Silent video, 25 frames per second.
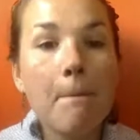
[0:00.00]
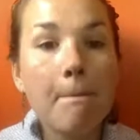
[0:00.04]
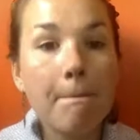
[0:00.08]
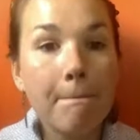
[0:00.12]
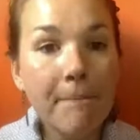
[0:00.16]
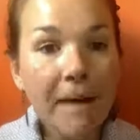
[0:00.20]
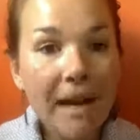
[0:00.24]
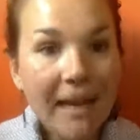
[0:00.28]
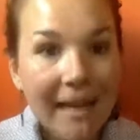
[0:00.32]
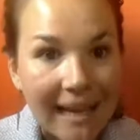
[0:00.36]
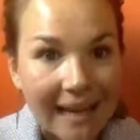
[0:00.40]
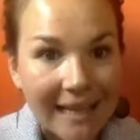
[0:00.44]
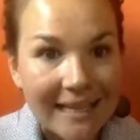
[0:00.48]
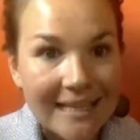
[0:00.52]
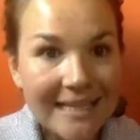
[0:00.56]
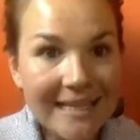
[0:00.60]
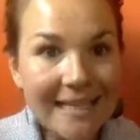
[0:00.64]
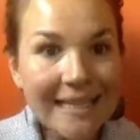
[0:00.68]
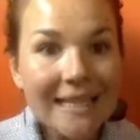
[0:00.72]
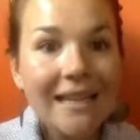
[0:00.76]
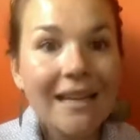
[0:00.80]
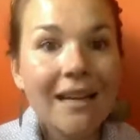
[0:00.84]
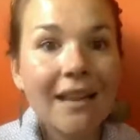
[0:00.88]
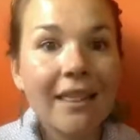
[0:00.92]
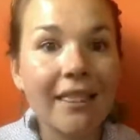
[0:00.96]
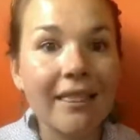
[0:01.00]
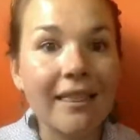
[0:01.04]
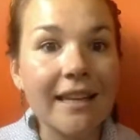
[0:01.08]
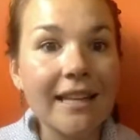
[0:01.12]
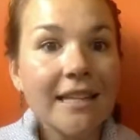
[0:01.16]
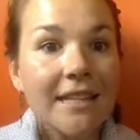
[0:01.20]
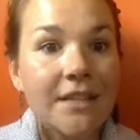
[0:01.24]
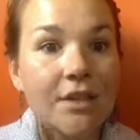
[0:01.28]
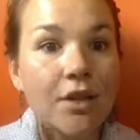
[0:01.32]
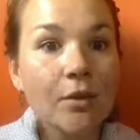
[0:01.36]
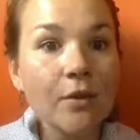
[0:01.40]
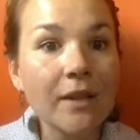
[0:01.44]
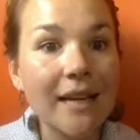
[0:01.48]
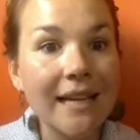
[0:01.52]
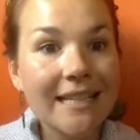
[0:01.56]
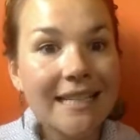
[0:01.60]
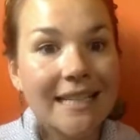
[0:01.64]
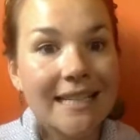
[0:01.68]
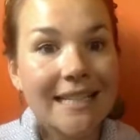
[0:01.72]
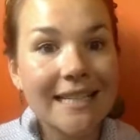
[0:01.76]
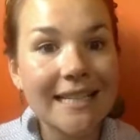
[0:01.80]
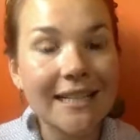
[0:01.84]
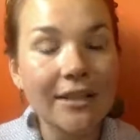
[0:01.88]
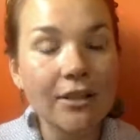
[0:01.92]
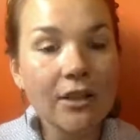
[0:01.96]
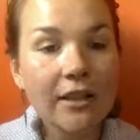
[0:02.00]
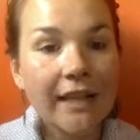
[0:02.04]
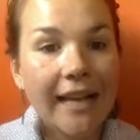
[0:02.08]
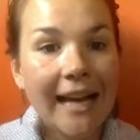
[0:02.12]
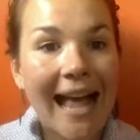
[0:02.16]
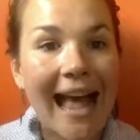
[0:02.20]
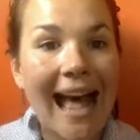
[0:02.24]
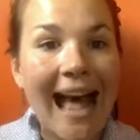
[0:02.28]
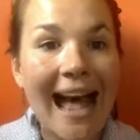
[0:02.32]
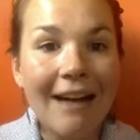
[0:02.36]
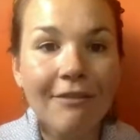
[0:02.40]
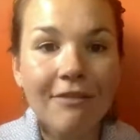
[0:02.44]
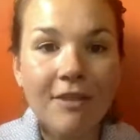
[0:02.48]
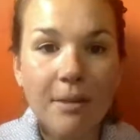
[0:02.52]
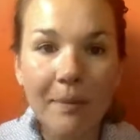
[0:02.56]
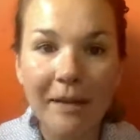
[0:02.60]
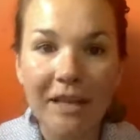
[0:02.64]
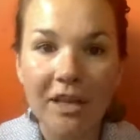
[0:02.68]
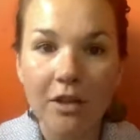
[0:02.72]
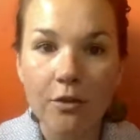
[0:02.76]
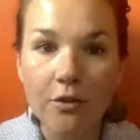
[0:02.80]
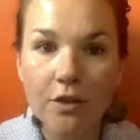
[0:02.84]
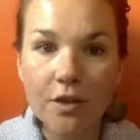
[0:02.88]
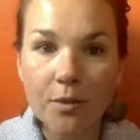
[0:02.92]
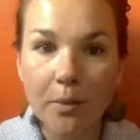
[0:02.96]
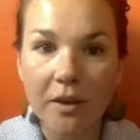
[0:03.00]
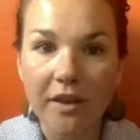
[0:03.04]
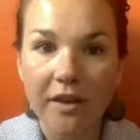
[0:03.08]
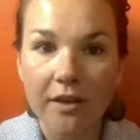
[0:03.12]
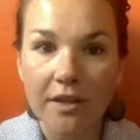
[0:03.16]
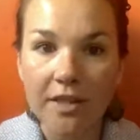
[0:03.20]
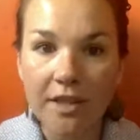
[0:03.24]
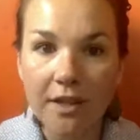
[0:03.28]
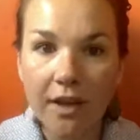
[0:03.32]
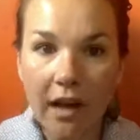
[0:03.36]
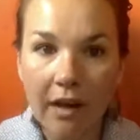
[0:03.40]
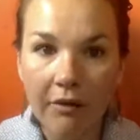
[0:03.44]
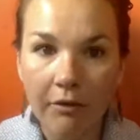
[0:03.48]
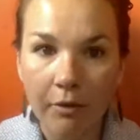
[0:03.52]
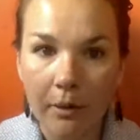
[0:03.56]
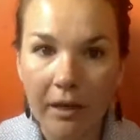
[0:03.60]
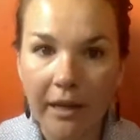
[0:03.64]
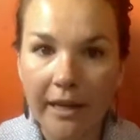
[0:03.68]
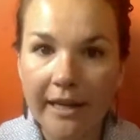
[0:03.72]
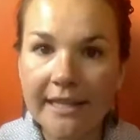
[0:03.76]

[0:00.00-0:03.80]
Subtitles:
but these don't necessarily have to be used with our software.